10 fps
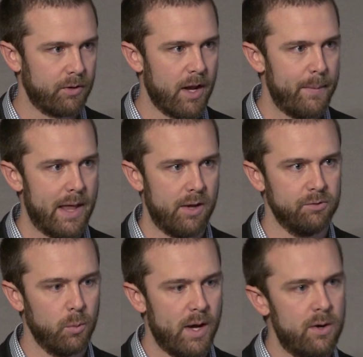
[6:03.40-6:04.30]
are coming out
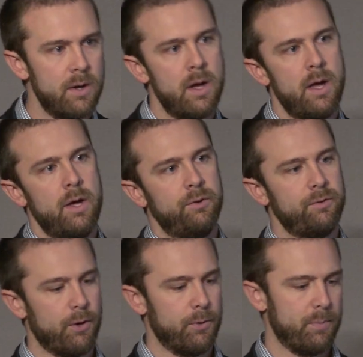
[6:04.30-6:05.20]
as well.
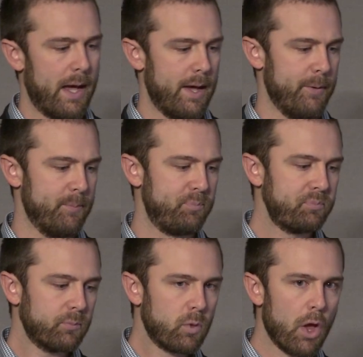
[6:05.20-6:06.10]
So
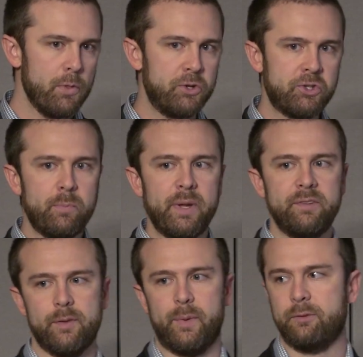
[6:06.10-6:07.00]
there should be
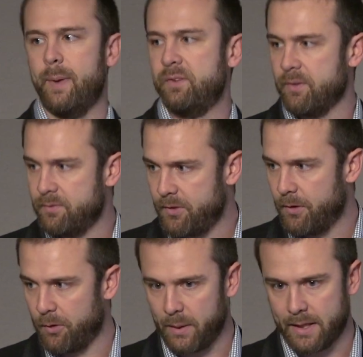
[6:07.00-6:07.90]
some expensive
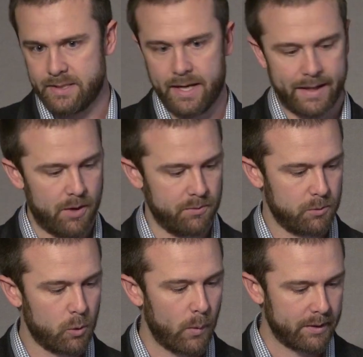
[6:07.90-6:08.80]
steel that we can take
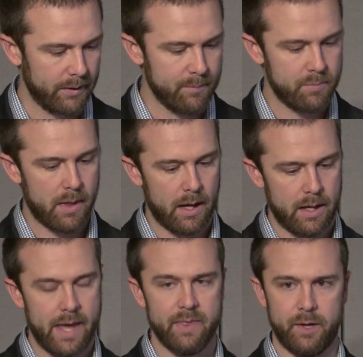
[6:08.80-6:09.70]
out quickly
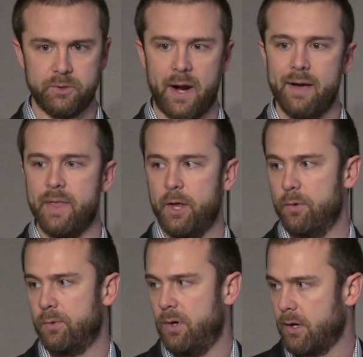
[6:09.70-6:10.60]
and then drive that
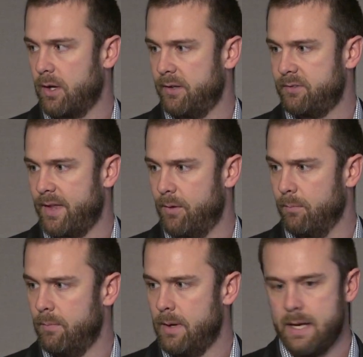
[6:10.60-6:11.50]
overall cost down.
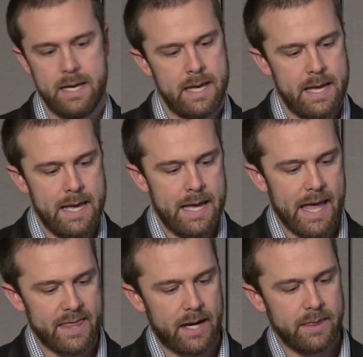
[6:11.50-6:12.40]

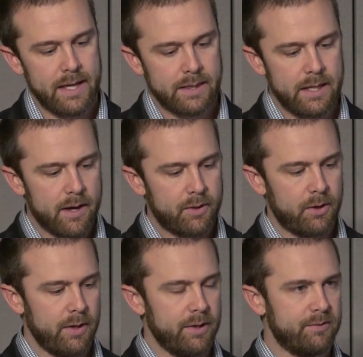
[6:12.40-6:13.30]
And then I think the
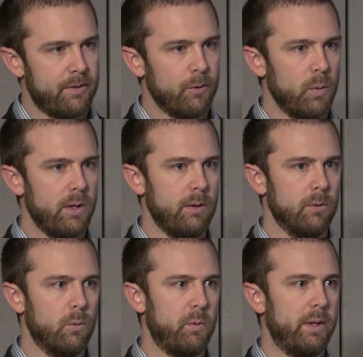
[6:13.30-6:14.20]
other is that
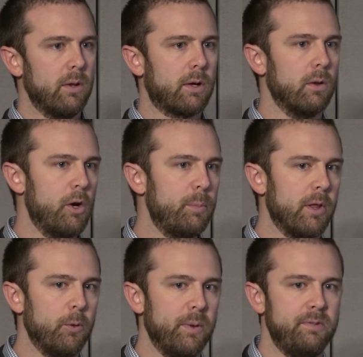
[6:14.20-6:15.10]
when we look
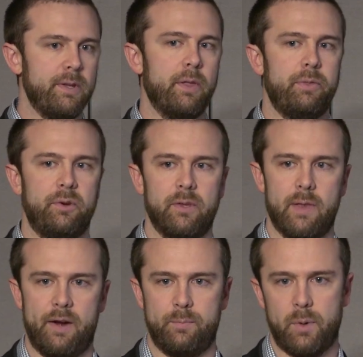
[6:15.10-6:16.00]
globally, we see that there's a
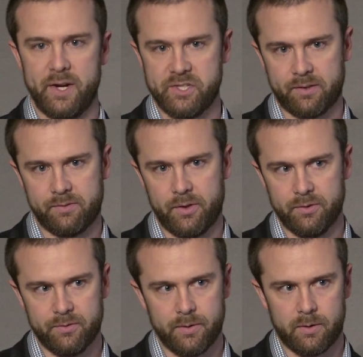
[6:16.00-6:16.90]
lot of projects that
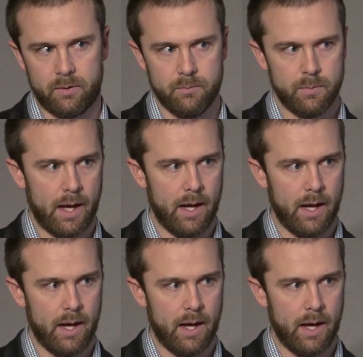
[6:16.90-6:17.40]
are still,